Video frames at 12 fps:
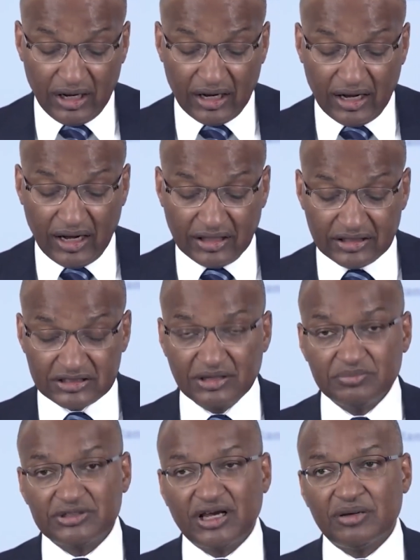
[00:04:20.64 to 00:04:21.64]
At the same
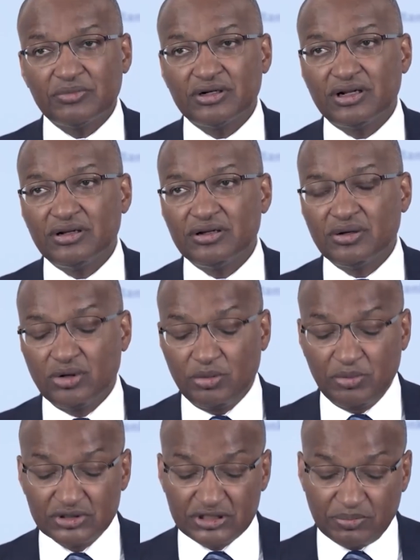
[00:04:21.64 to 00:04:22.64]
time,
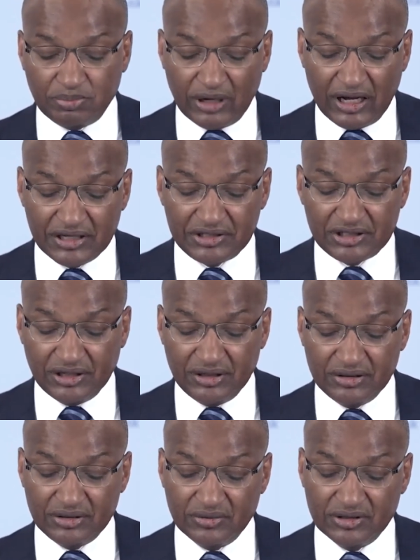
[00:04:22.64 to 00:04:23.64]
global supply
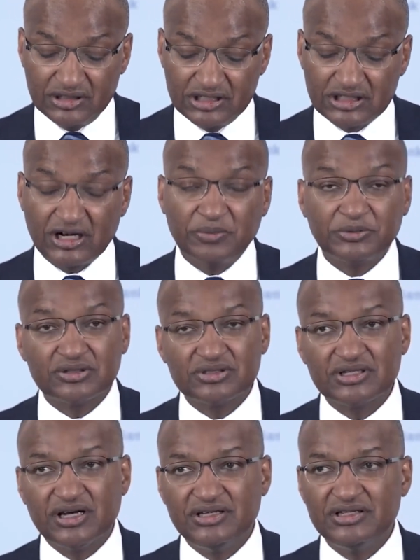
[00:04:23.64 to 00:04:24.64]
chain disruptions
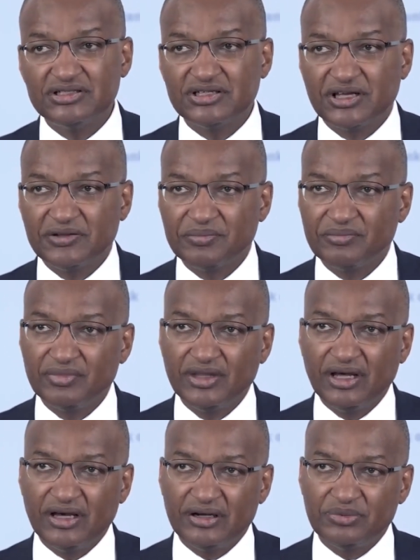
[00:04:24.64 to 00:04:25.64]
are easing,
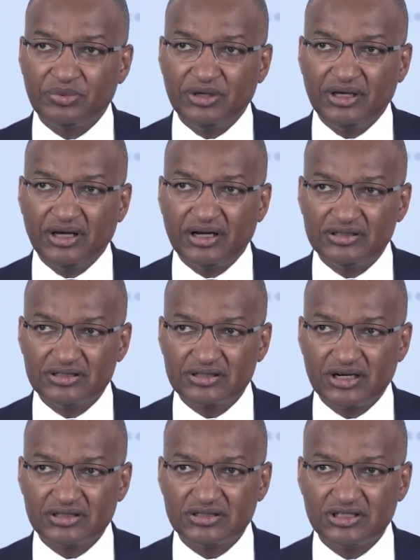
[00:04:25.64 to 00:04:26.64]
and we had
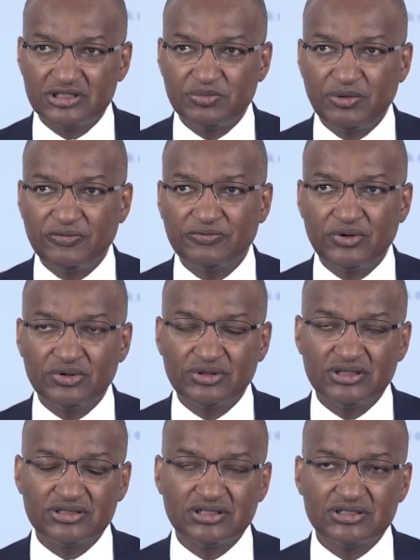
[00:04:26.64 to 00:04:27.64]
discussed this before.
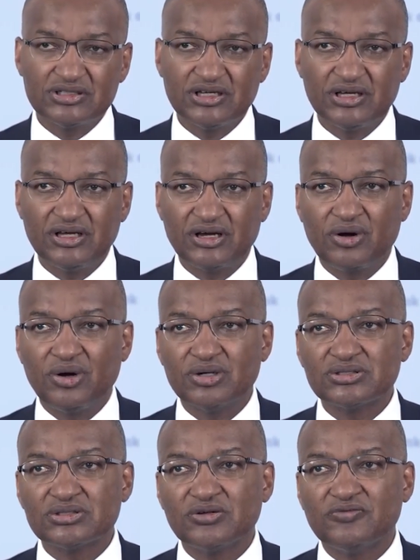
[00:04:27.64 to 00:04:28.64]
This is the
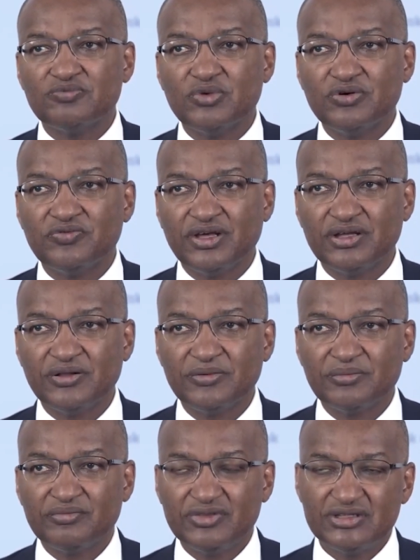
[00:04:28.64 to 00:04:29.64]
cost of moving.
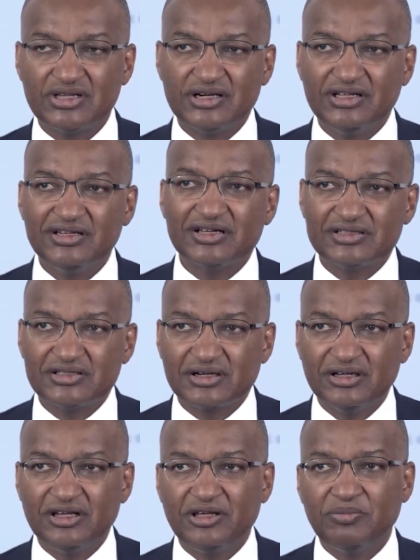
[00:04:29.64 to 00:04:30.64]
It's an index
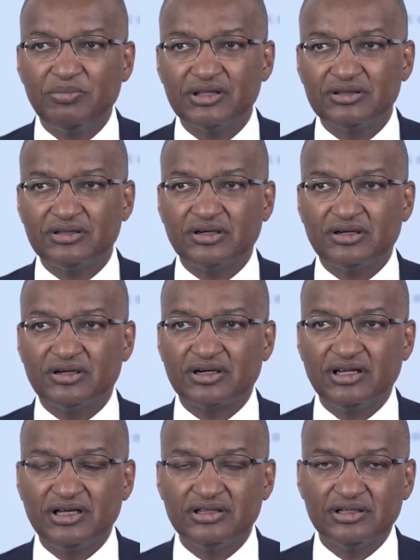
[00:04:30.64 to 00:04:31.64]
really, but
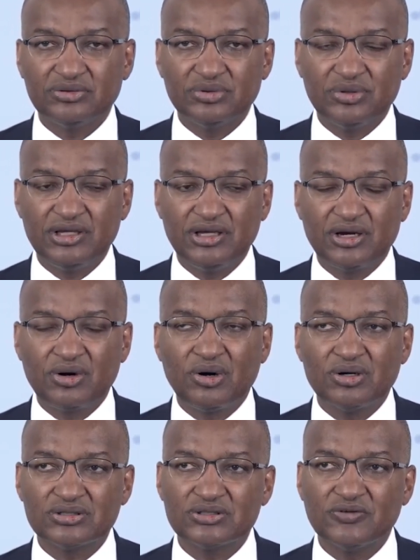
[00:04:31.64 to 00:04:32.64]
related to the
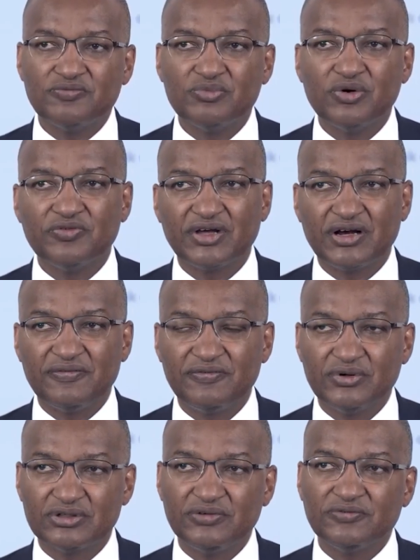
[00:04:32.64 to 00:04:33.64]
cost of moving a
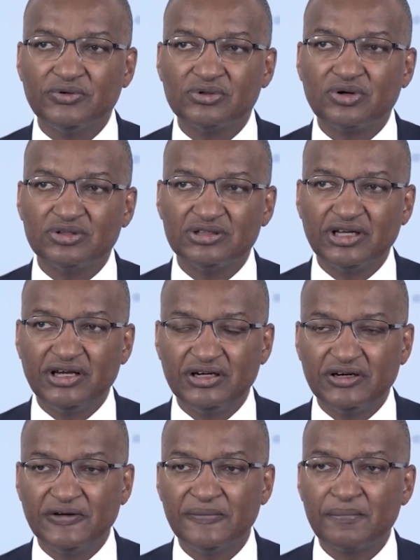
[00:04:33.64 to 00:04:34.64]
40-foot
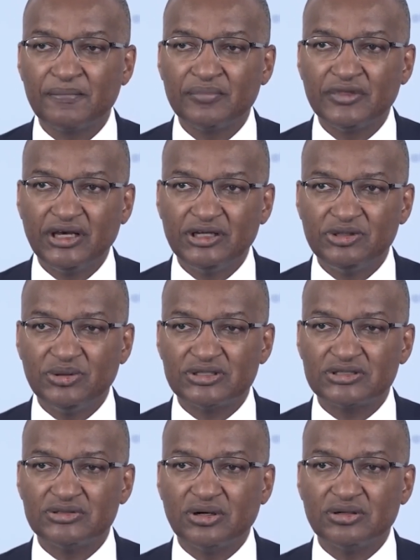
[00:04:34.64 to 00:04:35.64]
container in US
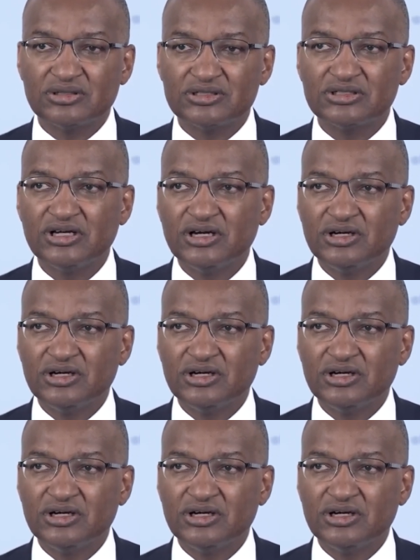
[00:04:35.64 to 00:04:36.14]
dollars.